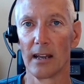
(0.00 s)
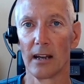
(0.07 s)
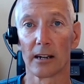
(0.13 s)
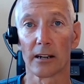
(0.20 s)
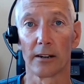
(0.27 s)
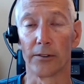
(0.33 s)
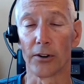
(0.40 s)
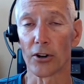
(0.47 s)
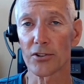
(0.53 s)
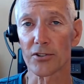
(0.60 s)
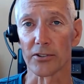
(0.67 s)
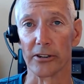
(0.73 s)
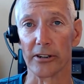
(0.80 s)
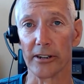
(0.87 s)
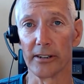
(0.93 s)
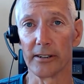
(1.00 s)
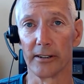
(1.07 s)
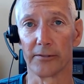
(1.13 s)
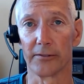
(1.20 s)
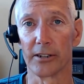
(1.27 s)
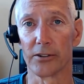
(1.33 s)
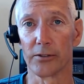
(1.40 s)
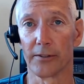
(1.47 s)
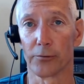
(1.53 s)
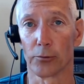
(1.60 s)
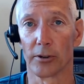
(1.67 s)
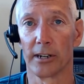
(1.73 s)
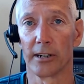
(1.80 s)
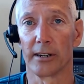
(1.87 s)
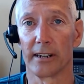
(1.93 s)
Conversely, if
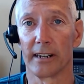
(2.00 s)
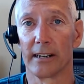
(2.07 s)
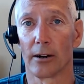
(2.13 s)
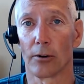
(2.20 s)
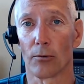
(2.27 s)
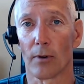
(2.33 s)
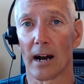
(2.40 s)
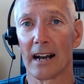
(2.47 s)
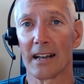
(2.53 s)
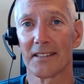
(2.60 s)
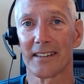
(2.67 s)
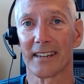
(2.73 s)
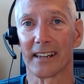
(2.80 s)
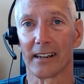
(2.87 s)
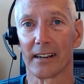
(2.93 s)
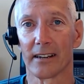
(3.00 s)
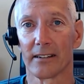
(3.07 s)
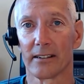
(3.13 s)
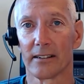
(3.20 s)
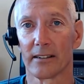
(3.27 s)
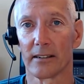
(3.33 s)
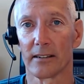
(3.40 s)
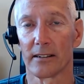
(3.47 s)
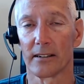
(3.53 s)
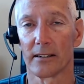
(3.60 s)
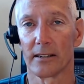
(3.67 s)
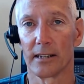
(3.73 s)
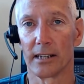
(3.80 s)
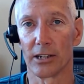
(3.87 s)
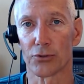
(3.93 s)
we're in a rising
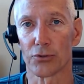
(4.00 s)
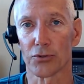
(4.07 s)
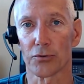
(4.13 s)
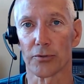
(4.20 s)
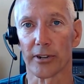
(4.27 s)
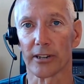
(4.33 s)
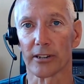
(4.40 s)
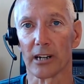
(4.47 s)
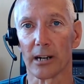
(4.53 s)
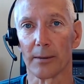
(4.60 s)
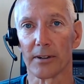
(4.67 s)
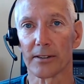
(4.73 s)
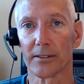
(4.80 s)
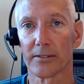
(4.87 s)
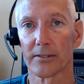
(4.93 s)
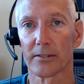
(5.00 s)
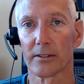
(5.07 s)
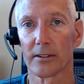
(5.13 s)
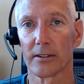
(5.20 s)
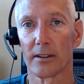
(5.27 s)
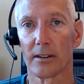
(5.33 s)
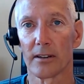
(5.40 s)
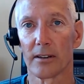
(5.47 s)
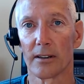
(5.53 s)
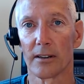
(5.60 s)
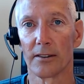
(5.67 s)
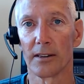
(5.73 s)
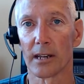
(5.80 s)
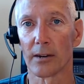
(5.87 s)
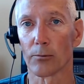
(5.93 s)
interest rate climate,
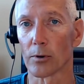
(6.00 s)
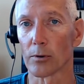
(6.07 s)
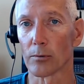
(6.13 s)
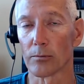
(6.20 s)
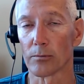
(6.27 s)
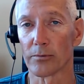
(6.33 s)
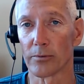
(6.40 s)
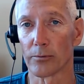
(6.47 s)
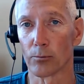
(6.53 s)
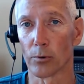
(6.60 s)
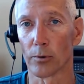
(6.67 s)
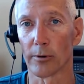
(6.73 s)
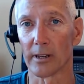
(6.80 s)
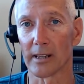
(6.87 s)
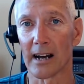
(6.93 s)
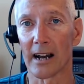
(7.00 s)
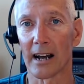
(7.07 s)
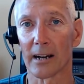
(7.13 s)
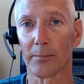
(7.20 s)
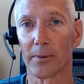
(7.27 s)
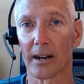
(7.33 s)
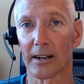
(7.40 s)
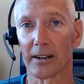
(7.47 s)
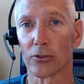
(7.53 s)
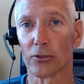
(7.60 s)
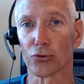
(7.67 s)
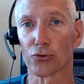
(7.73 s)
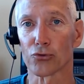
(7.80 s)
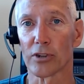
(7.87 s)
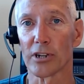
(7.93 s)
then we're relying upon an
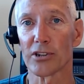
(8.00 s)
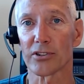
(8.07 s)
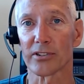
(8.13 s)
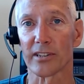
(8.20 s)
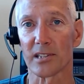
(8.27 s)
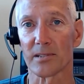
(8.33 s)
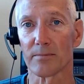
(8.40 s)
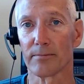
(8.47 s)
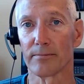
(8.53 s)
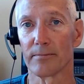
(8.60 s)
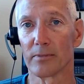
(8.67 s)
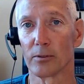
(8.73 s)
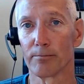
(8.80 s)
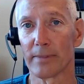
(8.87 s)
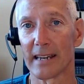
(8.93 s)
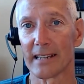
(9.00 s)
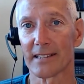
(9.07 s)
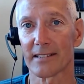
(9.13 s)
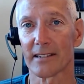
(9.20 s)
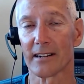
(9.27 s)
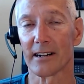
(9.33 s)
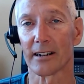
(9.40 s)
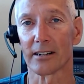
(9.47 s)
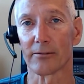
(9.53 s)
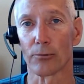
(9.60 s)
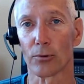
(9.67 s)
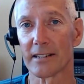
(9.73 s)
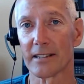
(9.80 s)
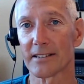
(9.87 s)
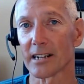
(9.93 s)
illustration that's based on
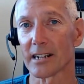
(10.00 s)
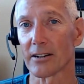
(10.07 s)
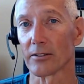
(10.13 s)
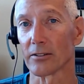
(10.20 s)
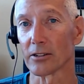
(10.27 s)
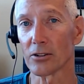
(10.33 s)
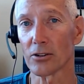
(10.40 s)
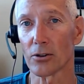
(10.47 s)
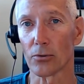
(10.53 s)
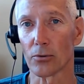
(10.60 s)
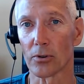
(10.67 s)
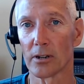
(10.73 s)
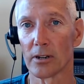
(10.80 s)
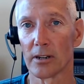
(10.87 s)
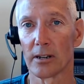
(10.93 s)
rates that are low,